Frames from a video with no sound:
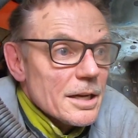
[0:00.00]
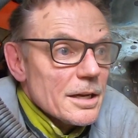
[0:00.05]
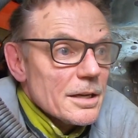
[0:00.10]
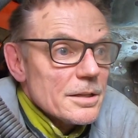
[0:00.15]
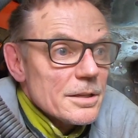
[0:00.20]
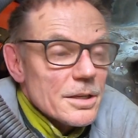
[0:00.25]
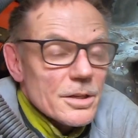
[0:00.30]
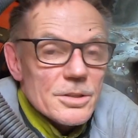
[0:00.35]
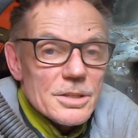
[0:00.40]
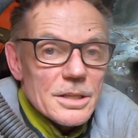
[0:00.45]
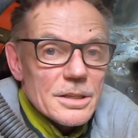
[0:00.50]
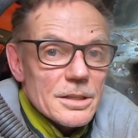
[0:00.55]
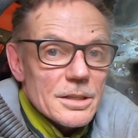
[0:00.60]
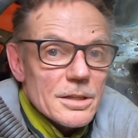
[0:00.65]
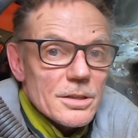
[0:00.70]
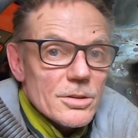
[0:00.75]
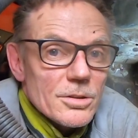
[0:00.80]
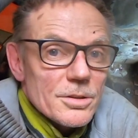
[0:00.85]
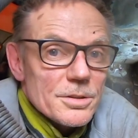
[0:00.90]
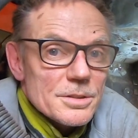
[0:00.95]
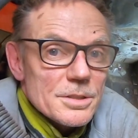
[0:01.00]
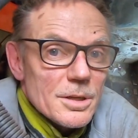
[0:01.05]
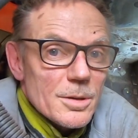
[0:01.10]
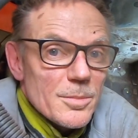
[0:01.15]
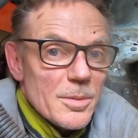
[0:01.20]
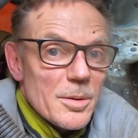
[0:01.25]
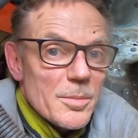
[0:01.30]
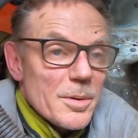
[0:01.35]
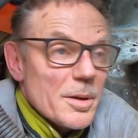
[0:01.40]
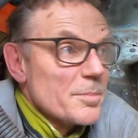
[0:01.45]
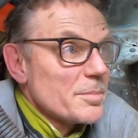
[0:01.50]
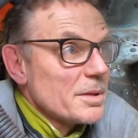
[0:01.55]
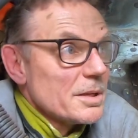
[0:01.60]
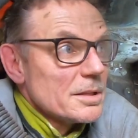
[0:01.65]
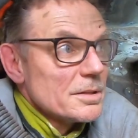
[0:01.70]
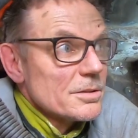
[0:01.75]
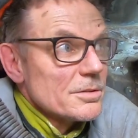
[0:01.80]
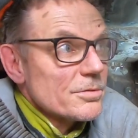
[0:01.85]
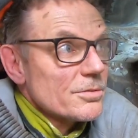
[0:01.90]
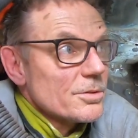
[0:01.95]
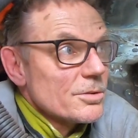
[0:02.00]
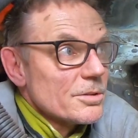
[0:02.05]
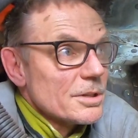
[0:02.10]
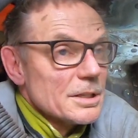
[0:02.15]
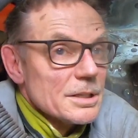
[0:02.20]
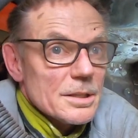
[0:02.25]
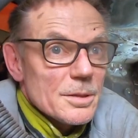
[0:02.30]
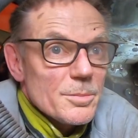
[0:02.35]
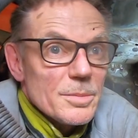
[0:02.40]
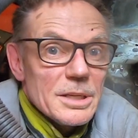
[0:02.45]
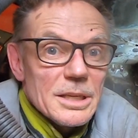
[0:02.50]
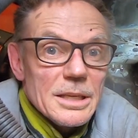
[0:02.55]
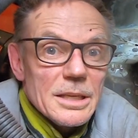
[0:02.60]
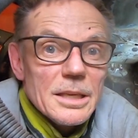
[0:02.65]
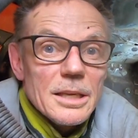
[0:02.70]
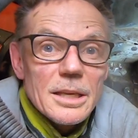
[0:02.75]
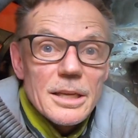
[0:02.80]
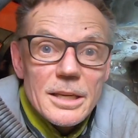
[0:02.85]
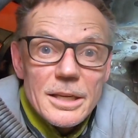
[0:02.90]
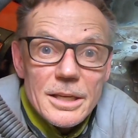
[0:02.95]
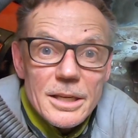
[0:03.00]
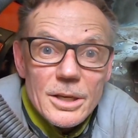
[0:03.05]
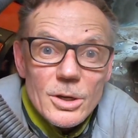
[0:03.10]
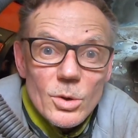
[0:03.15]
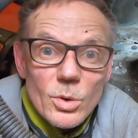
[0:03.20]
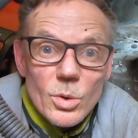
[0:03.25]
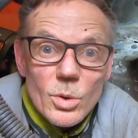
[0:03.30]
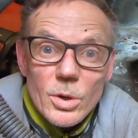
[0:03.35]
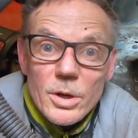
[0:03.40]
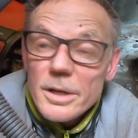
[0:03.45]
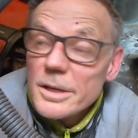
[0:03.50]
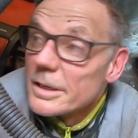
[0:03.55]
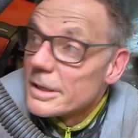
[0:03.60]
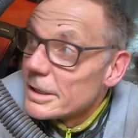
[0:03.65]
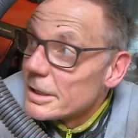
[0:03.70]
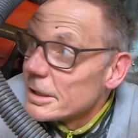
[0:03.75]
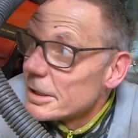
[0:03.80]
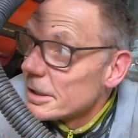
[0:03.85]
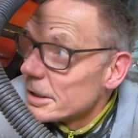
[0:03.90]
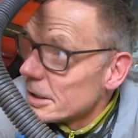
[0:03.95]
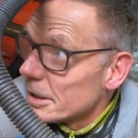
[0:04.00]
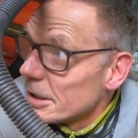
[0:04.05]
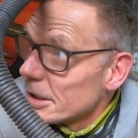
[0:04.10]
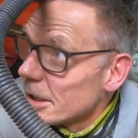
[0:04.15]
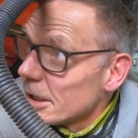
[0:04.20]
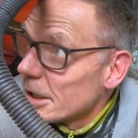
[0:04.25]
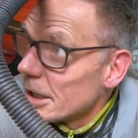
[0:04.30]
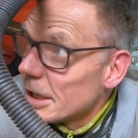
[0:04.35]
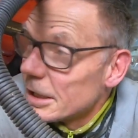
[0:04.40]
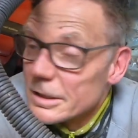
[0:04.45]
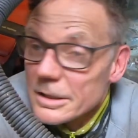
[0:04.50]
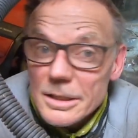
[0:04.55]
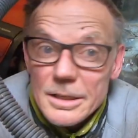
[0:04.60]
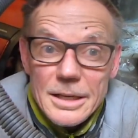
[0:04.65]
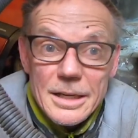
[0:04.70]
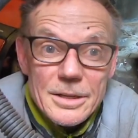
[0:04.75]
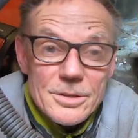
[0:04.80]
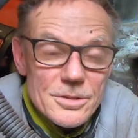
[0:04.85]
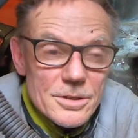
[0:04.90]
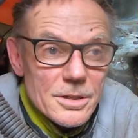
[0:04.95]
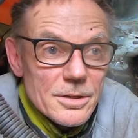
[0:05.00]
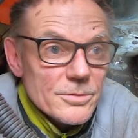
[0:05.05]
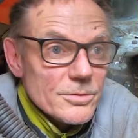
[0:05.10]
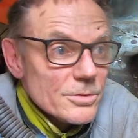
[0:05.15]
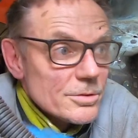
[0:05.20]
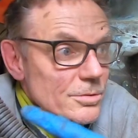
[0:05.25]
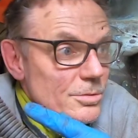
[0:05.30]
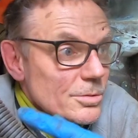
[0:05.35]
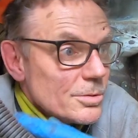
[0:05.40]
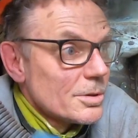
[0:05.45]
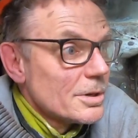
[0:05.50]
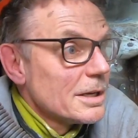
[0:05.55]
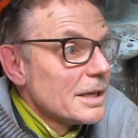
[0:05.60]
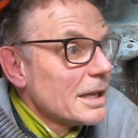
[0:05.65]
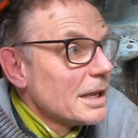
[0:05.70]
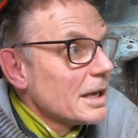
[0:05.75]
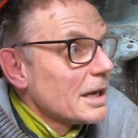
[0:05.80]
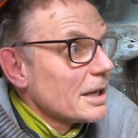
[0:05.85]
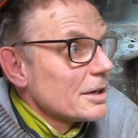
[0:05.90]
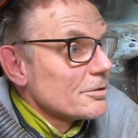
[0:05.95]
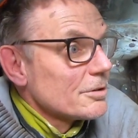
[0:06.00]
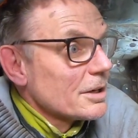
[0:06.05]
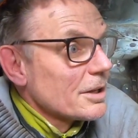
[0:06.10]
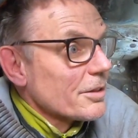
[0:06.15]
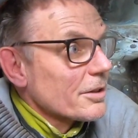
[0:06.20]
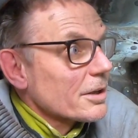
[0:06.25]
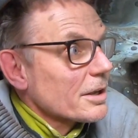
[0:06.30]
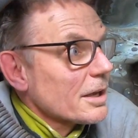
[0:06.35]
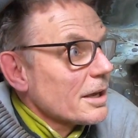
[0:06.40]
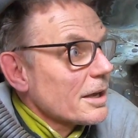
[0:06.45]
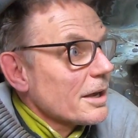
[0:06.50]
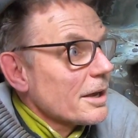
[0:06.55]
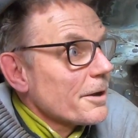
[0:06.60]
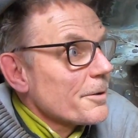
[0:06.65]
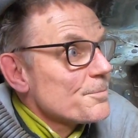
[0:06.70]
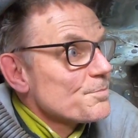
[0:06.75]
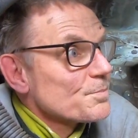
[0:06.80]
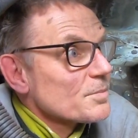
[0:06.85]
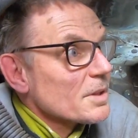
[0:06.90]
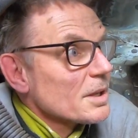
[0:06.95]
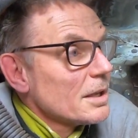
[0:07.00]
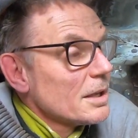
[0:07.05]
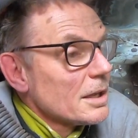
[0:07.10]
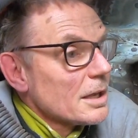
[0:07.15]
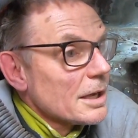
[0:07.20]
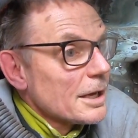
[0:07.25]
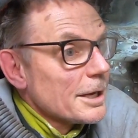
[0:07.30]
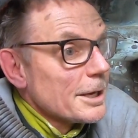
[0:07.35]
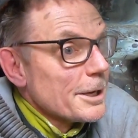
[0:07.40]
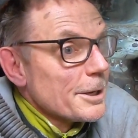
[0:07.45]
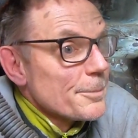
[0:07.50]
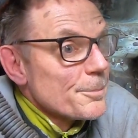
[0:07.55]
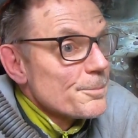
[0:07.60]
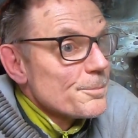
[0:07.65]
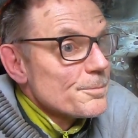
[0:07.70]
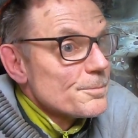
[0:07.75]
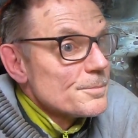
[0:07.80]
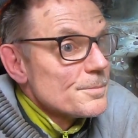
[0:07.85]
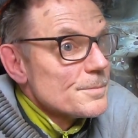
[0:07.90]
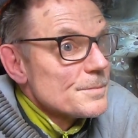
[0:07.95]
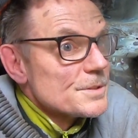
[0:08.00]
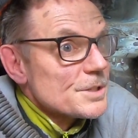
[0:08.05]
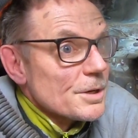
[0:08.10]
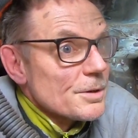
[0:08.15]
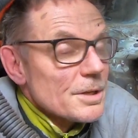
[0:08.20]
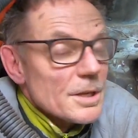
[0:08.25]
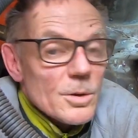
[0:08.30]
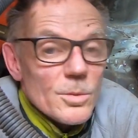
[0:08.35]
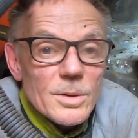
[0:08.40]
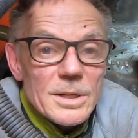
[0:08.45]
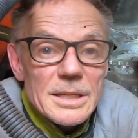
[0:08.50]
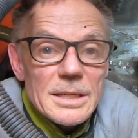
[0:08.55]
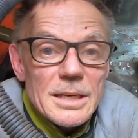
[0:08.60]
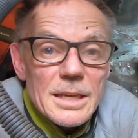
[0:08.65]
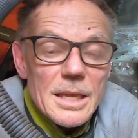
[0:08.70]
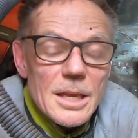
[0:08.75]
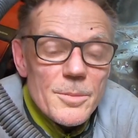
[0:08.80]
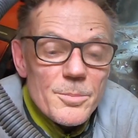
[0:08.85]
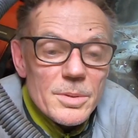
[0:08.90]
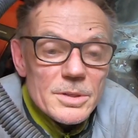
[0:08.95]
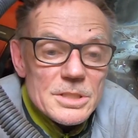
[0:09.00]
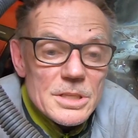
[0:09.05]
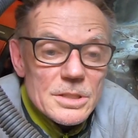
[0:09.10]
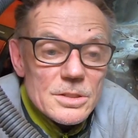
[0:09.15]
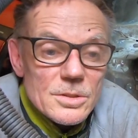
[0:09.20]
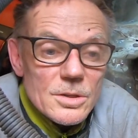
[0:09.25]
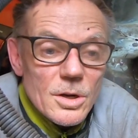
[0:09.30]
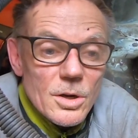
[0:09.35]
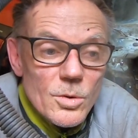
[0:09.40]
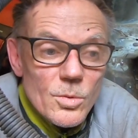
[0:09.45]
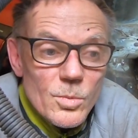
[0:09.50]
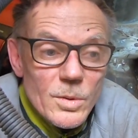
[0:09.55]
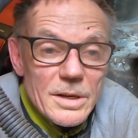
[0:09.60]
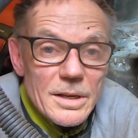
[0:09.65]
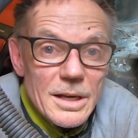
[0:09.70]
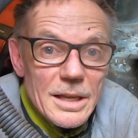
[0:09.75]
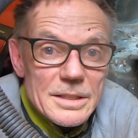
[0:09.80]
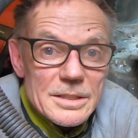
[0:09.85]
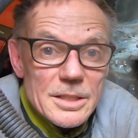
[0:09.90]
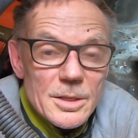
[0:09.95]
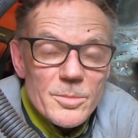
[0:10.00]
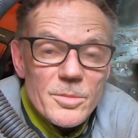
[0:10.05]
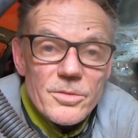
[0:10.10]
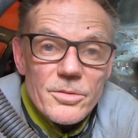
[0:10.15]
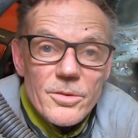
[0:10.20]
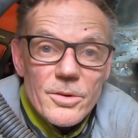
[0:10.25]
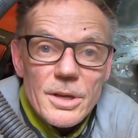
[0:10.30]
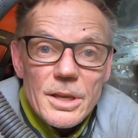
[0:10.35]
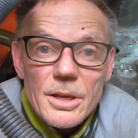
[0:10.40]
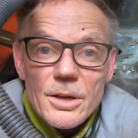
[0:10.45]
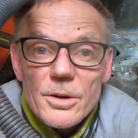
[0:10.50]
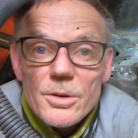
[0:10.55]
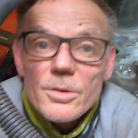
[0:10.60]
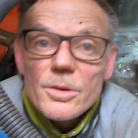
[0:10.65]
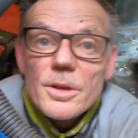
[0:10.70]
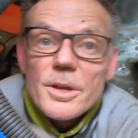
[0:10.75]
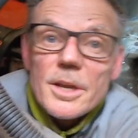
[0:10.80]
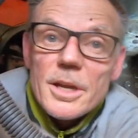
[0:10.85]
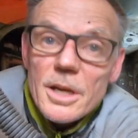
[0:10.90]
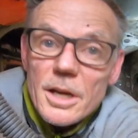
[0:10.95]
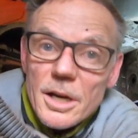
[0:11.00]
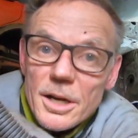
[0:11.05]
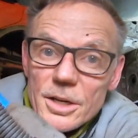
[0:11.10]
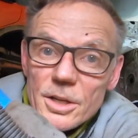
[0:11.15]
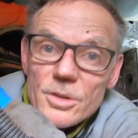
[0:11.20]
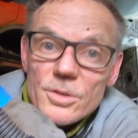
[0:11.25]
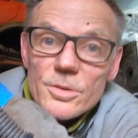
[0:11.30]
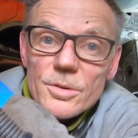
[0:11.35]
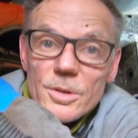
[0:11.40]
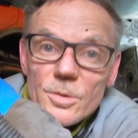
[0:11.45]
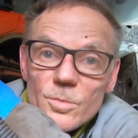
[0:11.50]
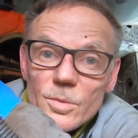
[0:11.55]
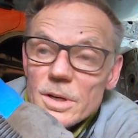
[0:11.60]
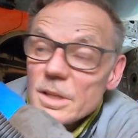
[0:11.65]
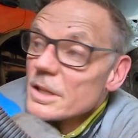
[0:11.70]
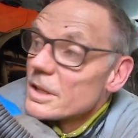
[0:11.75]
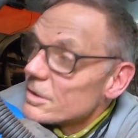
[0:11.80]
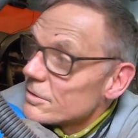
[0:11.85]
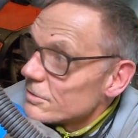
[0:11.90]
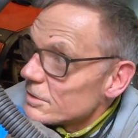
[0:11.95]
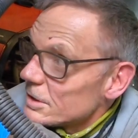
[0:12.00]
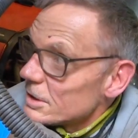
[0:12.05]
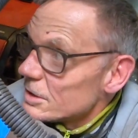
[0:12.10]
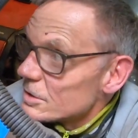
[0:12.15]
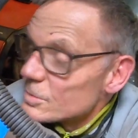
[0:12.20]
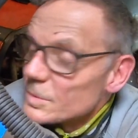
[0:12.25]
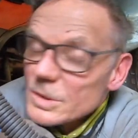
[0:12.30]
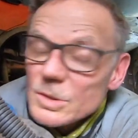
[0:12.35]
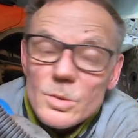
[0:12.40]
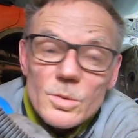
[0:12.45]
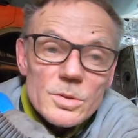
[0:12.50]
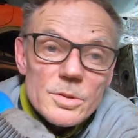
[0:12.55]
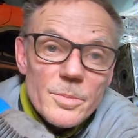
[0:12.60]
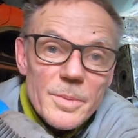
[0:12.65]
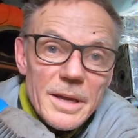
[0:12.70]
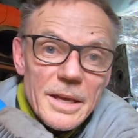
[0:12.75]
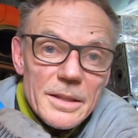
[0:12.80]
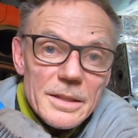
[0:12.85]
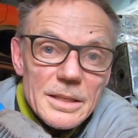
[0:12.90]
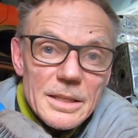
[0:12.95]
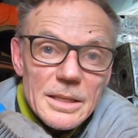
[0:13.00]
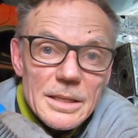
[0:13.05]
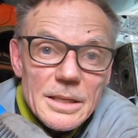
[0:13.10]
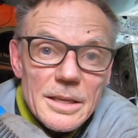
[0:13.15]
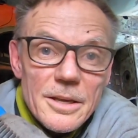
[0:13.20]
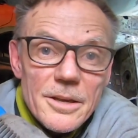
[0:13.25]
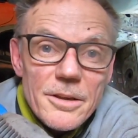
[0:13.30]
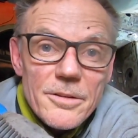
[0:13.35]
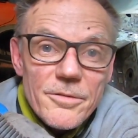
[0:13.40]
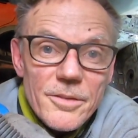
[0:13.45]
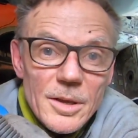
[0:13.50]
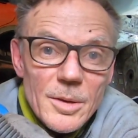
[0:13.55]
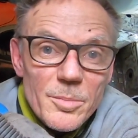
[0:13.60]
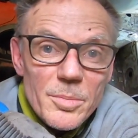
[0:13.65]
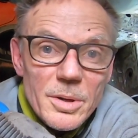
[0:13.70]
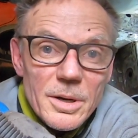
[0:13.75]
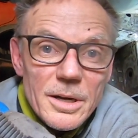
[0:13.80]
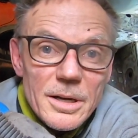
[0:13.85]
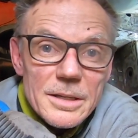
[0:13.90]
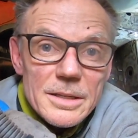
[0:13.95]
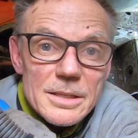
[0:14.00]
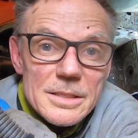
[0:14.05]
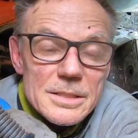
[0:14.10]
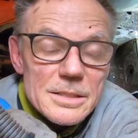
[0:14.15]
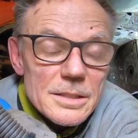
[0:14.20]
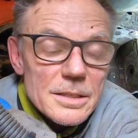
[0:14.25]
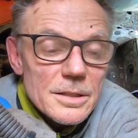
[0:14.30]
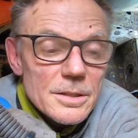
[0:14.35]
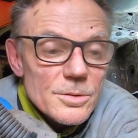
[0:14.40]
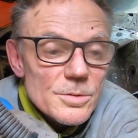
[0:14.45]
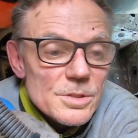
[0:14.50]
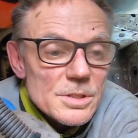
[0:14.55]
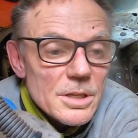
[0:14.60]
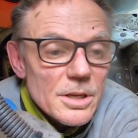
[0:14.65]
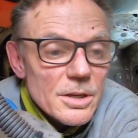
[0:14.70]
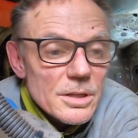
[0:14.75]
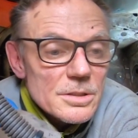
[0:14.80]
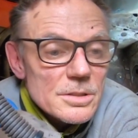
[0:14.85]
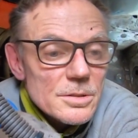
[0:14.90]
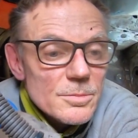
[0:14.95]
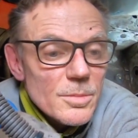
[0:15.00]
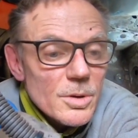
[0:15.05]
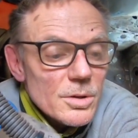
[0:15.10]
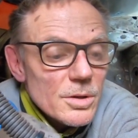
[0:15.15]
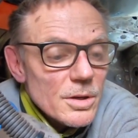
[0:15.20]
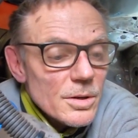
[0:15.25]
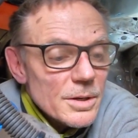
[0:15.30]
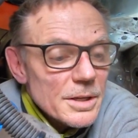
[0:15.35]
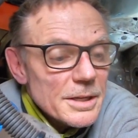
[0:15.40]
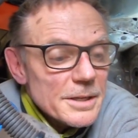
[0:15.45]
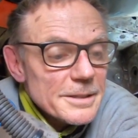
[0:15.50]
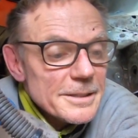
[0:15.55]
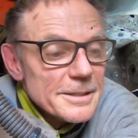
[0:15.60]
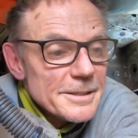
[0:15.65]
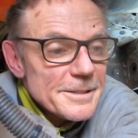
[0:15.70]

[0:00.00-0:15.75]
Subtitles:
noting that a lot of the time I might be in the floor under the Mini, or under the Land Rover, or under another car. So yeah, we'll end it here, but just one last thing before I go. I know in one of the other videos we talked about the Fiat behind us that was going to Mongolia.